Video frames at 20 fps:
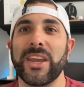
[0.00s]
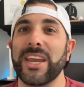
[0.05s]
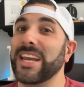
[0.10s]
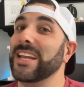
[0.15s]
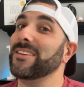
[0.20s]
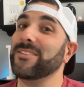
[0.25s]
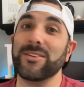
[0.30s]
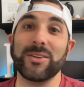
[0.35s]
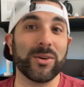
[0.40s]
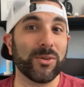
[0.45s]

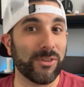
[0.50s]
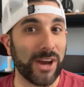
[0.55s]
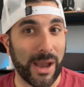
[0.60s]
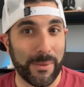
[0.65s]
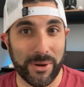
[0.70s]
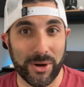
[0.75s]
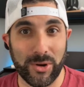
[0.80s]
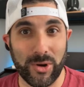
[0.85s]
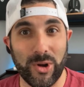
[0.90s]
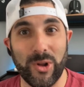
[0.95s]
into the
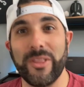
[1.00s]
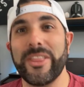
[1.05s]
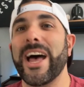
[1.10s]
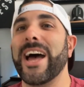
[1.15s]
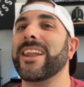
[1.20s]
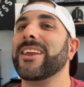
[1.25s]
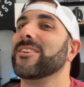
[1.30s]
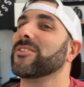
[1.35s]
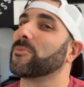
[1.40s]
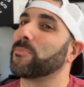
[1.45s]
rabbit hole
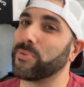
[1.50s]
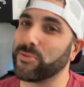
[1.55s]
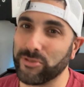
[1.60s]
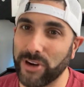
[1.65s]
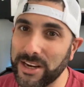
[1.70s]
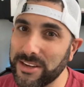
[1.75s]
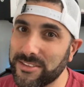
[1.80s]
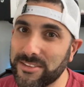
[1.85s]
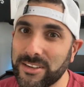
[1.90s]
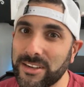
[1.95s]
that is
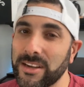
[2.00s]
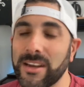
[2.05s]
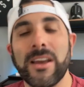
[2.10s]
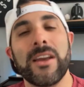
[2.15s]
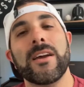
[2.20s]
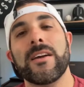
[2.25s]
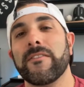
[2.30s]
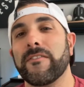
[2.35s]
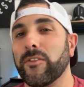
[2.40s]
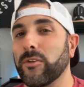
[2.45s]
pricing
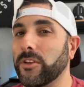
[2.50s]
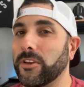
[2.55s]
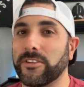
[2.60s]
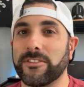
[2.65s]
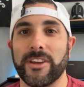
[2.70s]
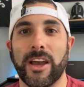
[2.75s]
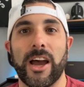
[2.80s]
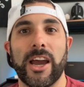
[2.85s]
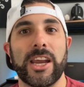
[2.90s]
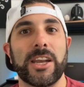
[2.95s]
for the
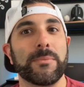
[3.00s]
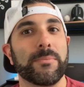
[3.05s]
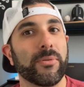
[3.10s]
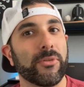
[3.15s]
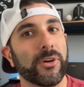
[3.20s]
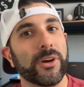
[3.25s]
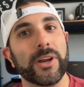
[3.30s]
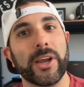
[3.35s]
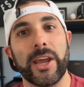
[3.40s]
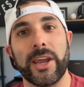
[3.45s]
sign,
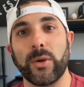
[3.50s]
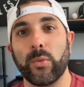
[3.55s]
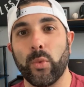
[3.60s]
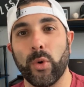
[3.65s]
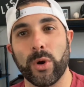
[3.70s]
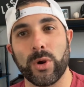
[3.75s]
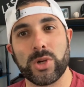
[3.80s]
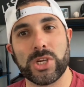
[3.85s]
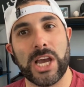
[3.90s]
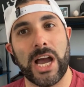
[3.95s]
print, and
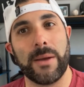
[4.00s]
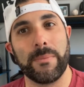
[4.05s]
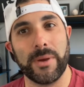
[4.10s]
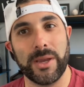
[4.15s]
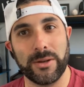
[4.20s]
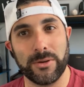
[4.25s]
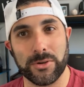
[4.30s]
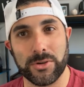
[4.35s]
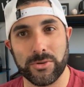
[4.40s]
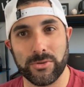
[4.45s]
workshop
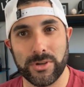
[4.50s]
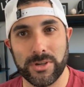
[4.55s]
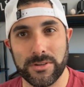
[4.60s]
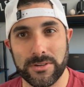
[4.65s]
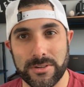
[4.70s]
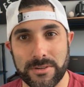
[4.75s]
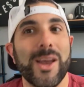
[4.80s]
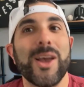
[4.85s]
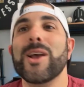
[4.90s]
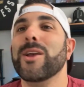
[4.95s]

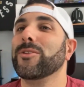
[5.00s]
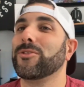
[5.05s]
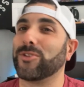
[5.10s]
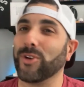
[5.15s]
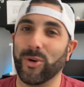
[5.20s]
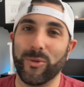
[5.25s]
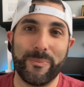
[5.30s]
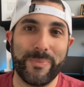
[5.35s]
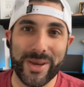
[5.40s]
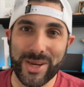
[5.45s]
industries.
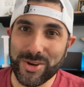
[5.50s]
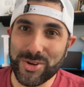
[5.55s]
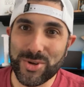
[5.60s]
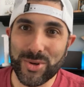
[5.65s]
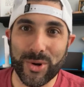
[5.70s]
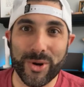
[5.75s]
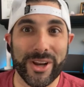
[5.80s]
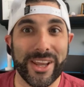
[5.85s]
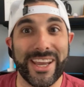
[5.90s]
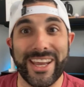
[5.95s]
So be
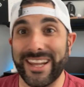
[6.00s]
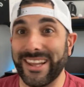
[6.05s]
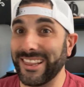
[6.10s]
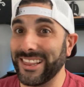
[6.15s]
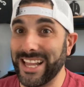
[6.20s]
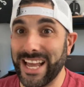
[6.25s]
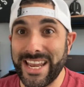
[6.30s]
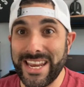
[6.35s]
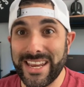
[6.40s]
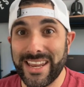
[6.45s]
sure to hit
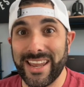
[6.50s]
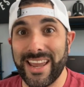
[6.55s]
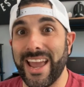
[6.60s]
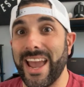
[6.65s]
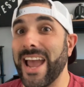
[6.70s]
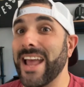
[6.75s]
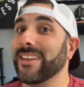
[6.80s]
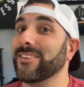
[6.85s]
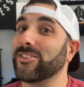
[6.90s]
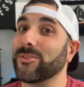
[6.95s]
like
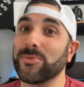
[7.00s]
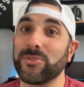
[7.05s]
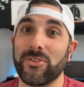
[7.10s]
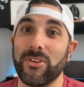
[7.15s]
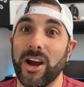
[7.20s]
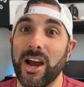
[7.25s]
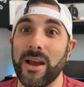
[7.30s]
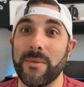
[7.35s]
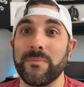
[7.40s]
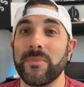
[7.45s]
and
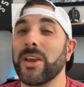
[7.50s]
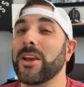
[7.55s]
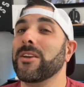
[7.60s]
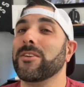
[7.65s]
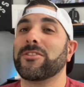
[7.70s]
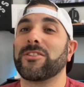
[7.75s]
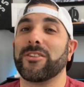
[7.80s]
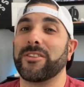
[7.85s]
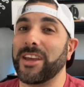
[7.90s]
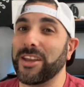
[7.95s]
subscribe
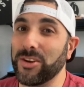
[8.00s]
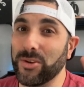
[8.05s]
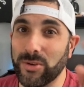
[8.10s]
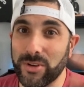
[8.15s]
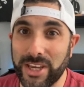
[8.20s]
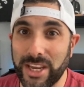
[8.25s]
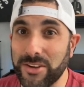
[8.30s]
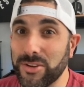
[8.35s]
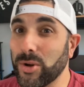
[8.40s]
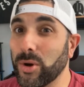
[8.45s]
so that you'll
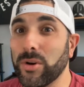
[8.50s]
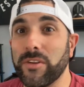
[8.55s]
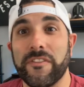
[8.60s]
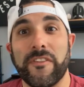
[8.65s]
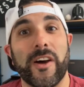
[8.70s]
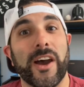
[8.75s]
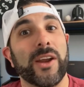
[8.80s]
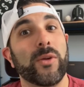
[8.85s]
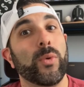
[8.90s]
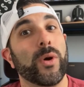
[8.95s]
get
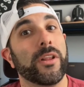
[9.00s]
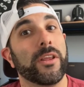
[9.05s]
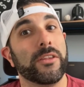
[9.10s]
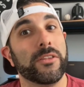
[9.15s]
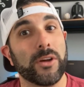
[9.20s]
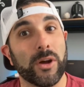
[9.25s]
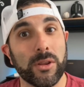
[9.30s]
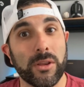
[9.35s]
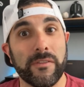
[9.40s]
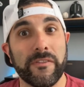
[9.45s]
notified when
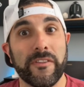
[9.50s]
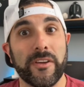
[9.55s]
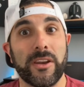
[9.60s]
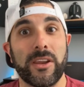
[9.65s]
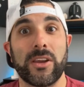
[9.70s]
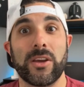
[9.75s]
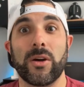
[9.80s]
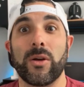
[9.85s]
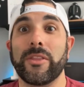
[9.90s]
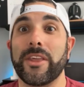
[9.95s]
another
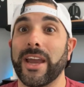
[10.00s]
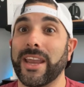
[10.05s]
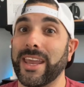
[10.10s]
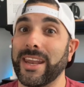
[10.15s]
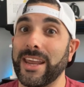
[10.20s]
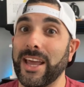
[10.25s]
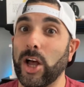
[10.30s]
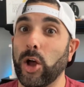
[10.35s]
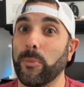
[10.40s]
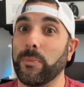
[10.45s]
video that can
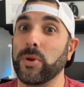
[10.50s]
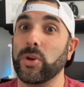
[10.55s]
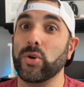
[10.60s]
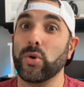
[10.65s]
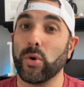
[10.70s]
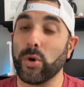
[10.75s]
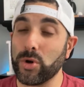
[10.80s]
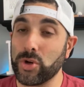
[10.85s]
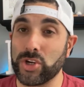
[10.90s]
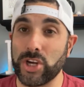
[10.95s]
help
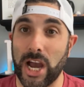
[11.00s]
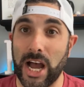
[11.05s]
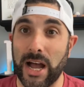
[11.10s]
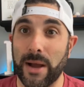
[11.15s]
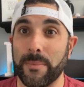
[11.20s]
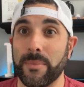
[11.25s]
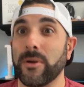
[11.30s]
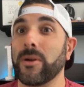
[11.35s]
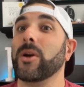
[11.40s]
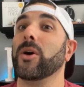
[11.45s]
your
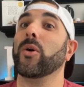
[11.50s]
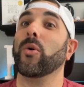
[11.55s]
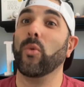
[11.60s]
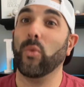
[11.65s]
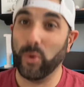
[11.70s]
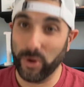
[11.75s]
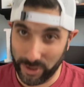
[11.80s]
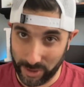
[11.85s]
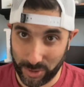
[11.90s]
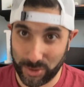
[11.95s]
shop
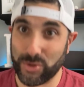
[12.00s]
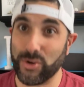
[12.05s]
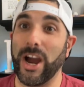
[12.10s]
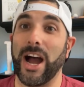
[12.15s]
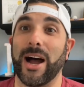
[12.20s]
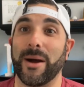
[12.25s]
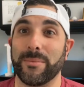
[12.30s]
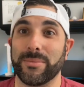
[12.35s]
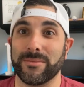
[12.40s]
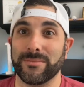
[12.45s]
will drop.